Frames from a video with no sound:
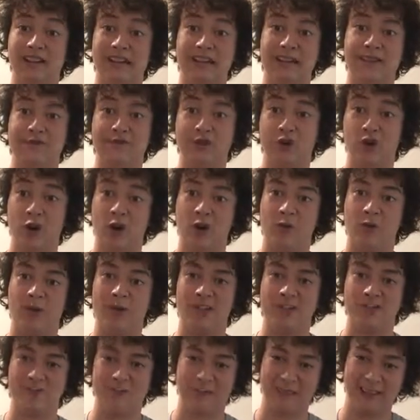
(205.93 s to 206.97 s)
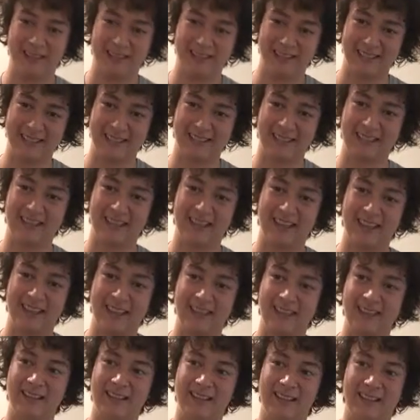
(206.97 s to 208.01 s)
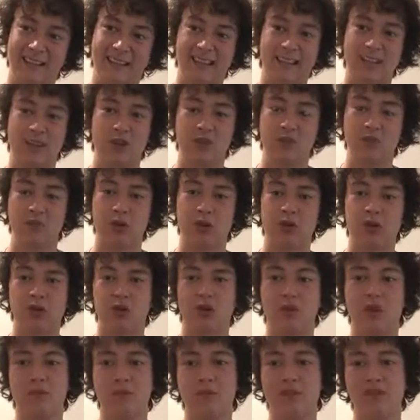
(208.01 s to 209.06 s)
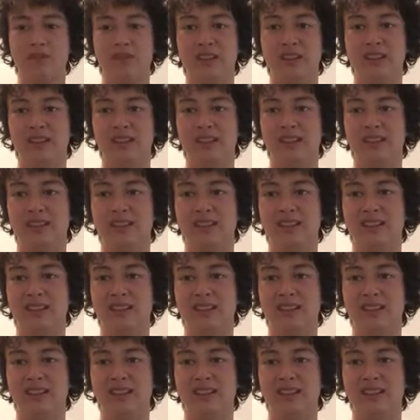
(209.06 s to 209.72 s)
evil always wins thing like they do in most horror movies.